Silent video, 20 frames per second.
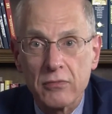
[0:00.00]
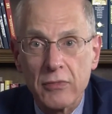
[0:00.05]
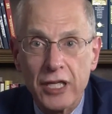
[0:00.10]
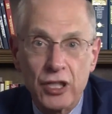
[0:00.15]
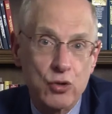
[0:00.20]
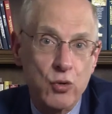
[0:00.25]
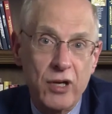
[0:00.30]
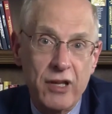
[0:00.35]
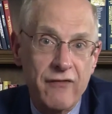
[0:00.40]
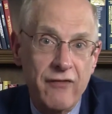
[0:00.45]

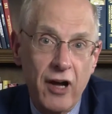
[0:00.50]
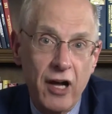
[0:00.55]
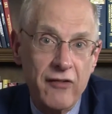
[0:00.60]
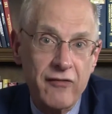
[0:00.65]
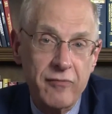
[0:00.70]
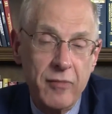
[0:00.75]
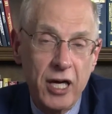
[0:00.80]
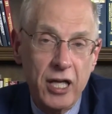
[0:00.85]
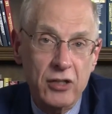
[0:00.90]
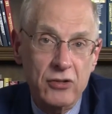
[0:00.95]
And
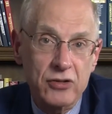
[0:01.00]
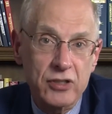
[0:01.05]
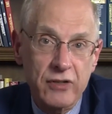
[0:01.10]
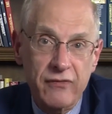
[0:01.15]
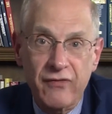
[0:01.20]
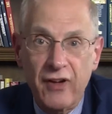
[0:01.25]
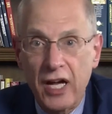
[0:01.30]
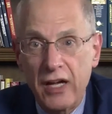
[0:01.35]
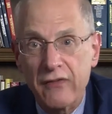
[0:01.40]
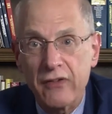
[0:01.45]
twenty-five bottles at
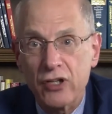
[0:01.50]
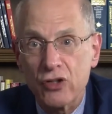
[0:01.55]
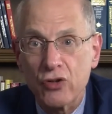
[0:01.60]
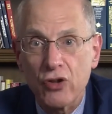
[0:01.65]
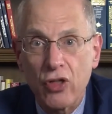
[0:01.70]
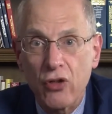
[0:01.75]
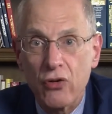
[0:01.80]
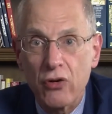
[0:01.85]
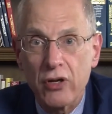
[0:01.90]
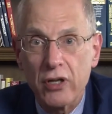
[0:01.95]
five
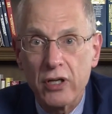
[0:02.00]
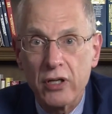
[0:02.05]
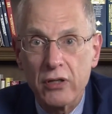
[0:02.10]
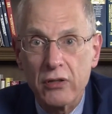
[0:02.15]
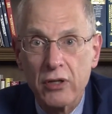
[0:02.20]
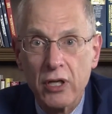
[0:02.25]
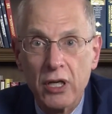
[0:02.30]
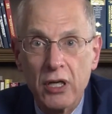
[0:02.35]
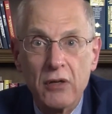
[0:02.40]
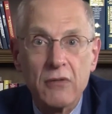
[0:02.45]
hundred
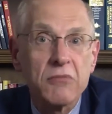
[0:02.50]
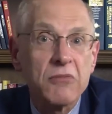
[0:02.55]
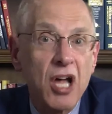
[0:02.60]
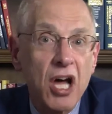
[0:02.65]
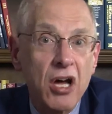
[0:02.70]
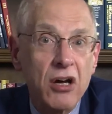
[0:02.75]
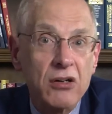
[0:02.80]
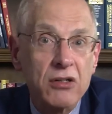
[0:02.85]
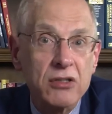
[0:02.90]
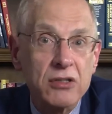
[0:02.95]
thirty
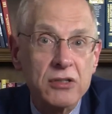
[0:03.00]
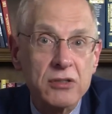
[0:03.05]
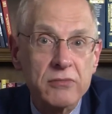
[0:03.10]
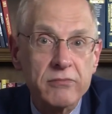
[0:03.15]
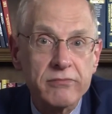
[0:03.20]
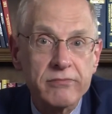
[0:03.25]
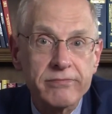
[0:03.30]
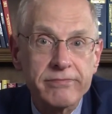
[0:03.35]
dollars,